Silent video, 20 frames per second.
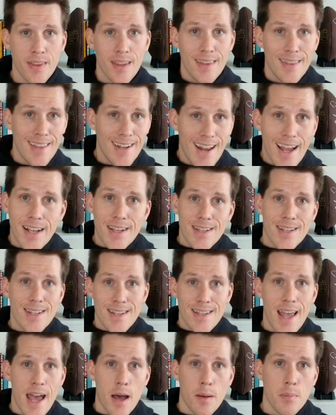The next
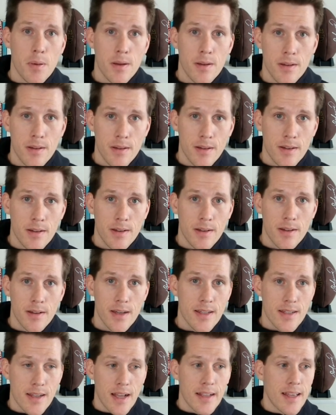step
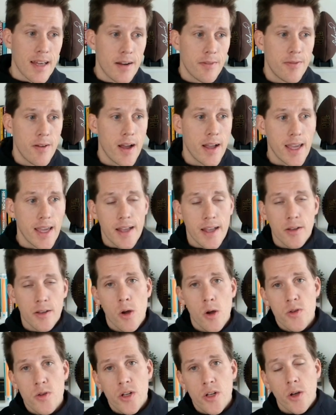is identifying a head
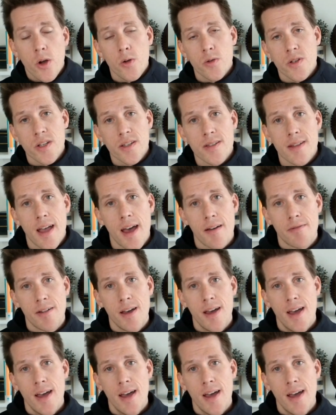coach and a coaching staff.